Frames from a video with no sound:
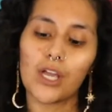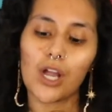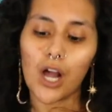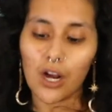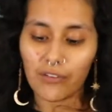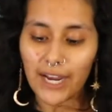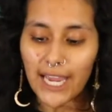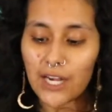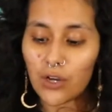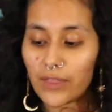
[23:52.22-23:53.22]
All
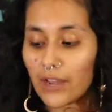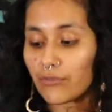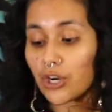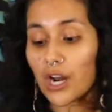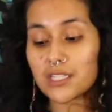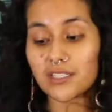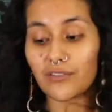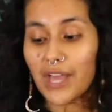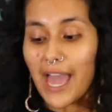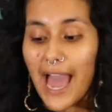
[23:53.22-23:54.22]
right, and know that regardless
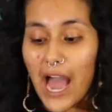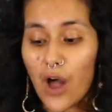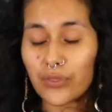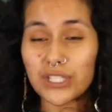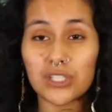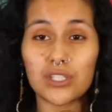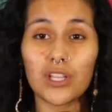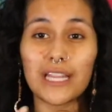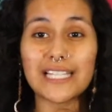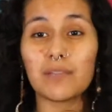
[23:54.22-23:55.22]
of how the
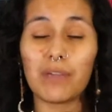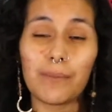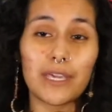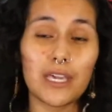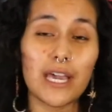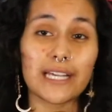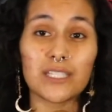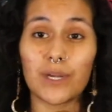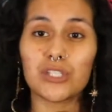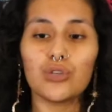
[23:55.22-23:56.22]
lesson may be
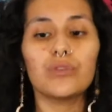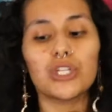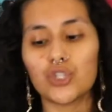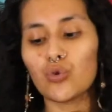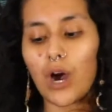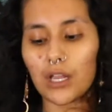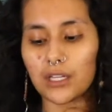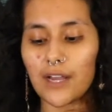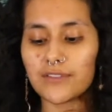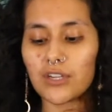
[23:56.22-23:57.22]
expressed to you, that you are
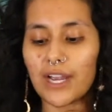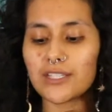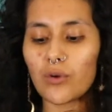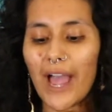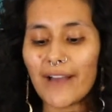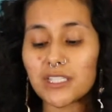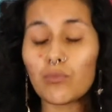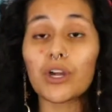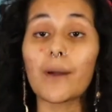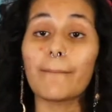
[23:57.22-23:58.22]
loved. All right, so have some
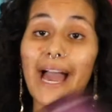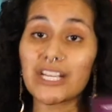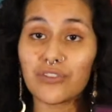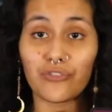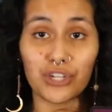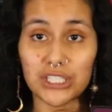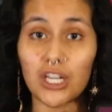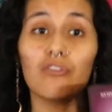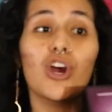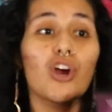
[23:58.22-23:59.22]
more compassion for
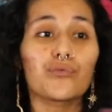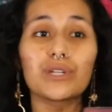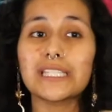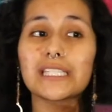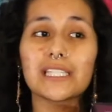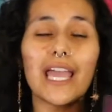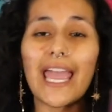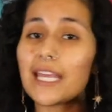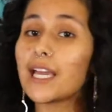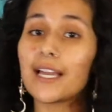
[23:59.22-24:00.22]
yourself. Release
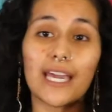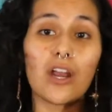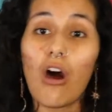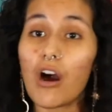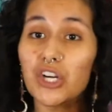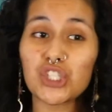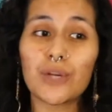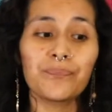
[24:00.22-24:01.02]
any, again, harsh